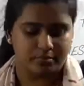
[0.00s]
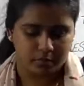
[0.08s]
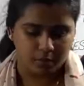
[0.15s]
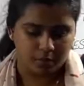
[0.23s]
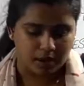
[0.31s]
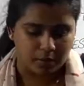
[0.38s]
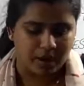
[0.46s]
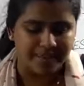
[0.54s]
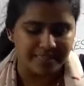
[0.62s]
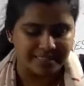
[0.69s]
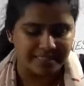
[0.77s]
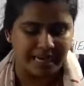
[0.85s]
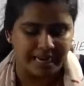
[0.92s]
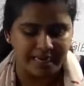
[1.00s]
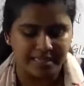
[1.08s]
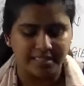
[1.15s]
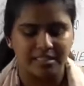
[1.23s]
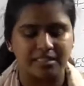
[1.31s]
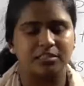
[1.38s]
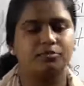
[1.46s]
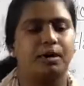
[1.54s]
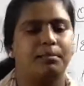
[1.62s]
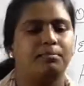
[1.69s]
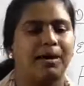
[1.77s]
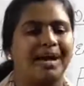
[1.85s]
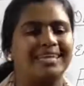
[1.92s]
why is done is to
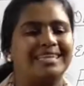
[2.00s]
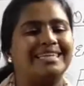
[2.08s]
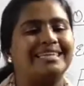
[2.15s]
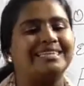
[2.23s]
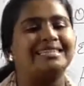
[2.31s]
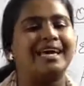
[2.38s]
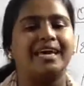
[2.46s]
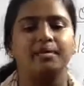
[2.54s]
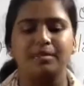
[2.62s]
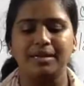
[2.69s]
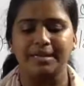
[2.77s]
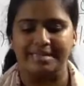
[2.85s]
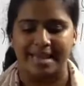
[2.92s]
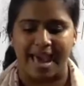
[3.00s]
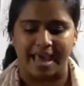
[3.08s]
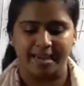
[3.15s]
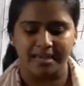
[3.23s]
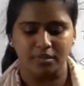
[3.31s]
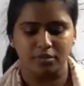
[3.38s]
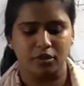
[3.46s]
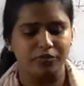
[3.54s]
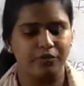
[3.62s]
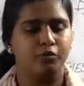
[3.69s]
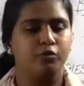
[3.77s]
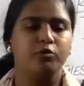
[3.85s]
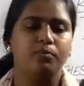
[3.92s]
combine the desirable characters of
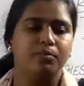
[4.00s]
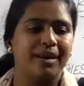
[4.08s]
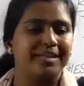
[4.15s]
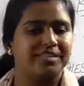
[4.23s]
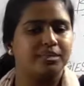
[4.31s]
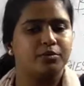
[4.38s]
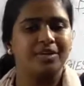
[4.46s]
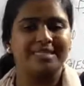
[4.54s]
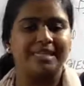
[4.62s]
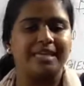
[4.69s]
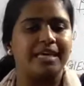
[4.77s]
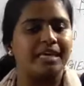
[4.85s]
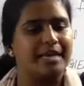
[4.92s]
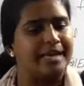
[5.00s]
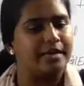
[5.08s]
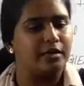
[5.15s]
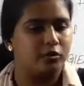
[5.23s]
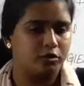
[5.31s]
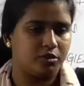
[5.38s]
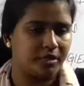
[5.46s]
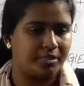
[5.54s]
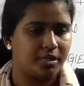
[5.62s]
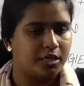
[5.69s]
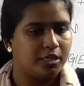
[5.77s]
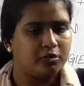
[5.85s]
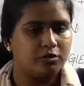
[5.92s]
two breeds into a single individuals.
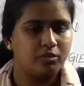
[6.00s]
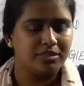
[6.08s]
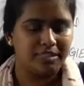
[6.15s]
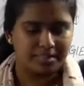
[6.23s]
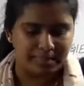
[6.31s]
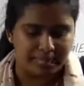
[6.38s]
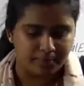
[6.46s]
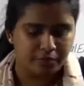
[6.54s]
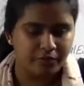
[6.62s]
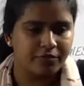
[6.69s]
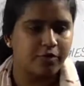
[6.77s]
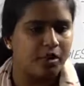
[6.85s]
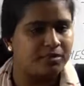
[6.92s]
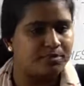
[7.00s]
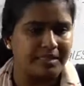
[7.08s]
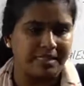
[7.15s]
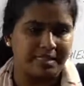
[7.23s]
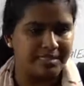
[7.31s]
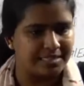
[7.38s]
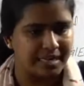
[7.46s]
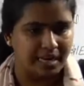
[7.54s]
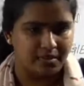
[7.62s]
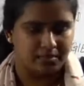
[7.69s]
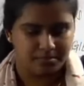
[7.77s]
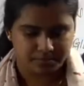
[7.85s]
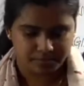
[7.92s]
So this type of crossbreeding is done.
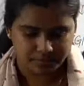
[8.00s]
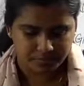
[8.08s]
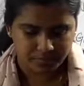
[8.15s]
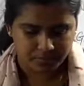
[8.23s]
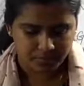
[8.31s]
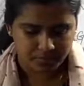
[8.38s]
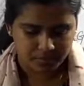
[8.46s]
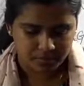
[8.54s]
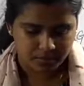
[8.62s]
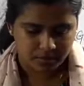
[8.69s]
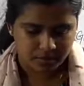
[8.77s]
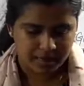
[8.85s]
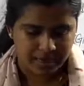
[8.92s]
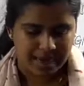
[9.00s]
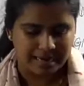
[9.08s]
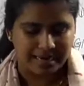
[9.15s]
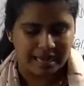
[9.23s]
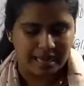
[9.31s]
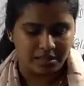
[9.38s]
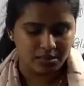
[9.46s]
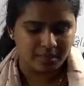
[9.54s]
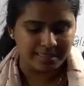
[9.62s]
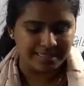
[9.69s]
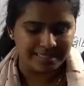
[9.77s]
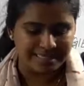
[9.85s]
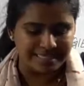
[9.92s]
And last one
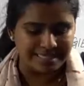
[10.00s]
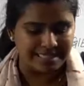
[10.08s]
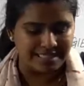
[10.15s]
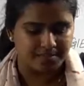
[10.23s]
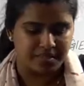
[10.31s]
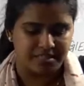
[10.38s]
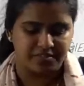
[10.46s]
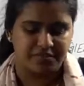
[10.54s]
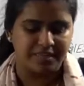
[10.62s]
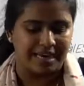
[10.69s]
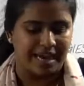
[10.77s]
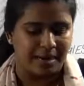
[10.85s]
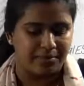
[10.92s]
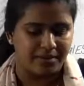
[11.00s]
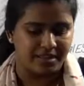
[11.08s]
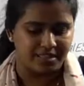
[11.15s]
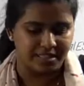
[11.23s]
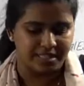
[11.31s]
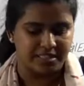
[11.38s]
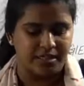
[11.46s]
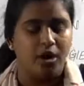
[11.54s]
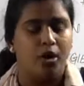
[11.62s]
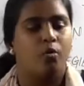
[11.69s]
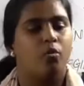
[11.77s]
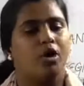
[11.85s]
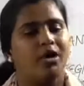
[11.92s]
is interspecific hybridization.
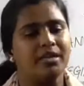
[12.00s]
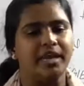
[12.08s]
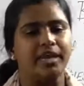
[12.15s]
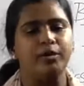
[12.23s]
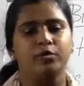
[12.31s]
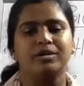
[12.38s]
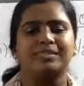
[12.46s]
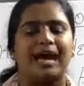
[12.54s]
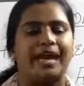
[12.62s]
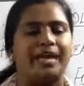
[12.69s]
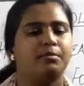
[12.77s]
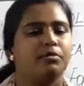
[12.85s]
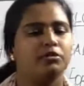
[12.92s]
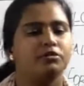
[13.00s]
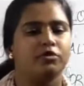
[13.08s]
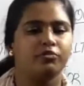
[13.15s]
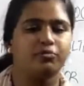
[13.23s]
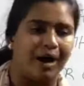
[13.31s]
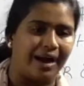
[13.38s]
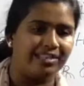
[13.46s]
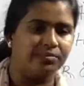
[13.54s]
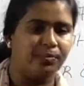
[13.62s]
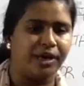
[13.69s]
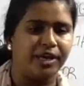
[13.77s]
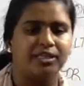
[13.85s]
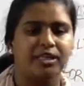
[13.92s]
What they do is animals of one
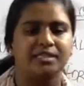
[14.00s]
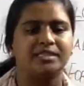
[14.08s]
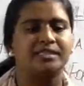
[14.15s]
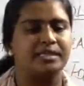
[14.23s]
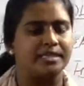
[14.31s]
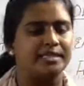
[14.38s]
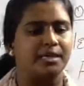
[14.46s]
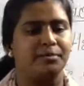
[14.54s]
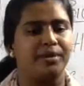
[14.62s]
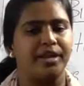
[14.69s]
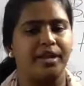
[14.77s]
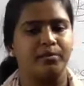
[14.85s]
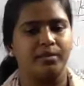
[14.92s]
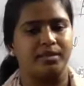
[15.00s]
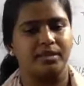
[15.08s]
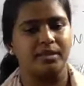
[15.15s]
species is interbreeded with the